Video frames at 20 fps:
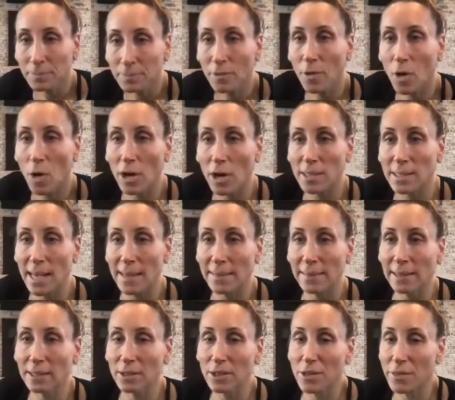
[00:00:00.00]
Focus
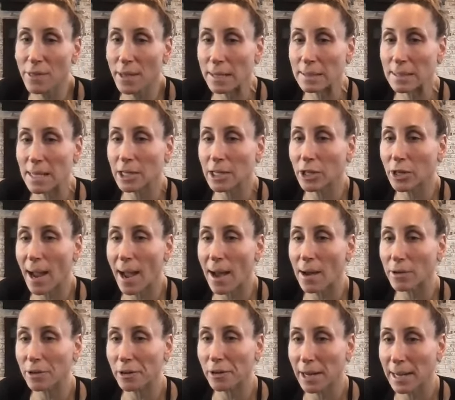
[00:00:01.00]
on little things like your
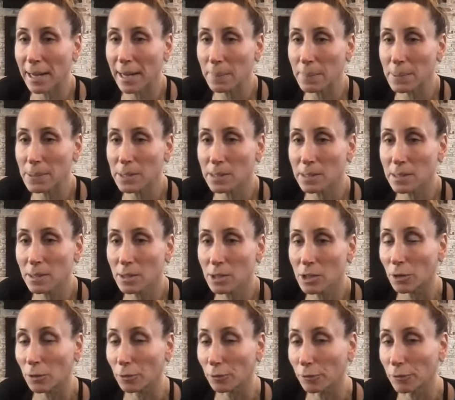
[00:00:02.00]
outer hips.
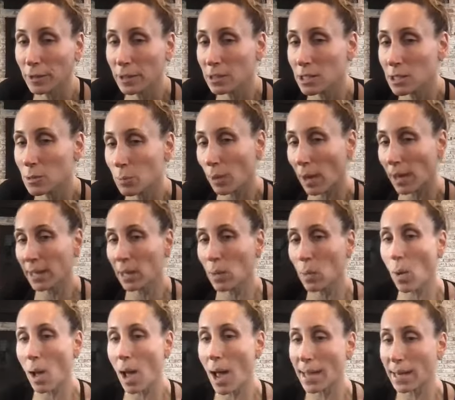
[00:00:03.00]
your feet spreading
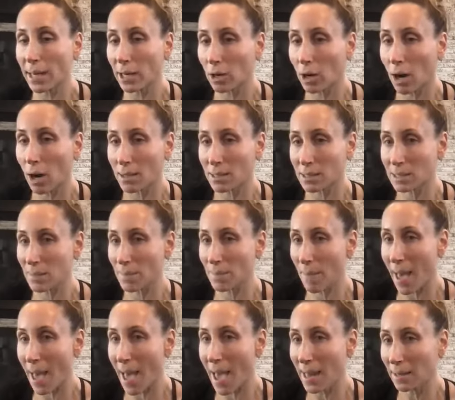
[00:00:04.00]
wide across the
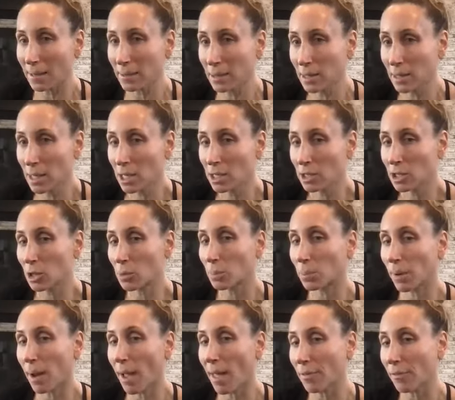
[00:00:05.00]
mat, your
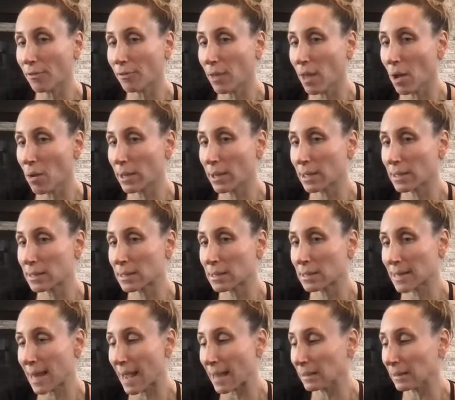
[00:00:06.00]
breath flowing
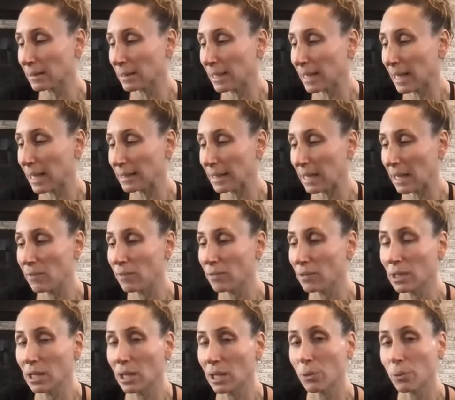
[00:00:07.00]
steadily and
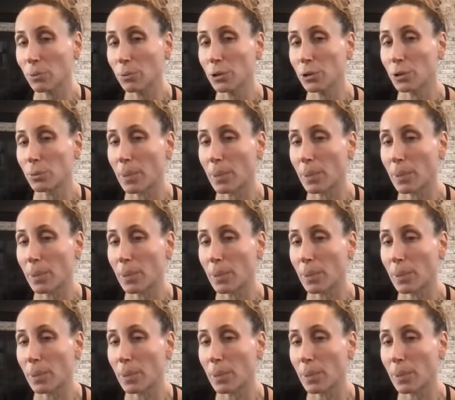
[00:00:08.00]
evenly through your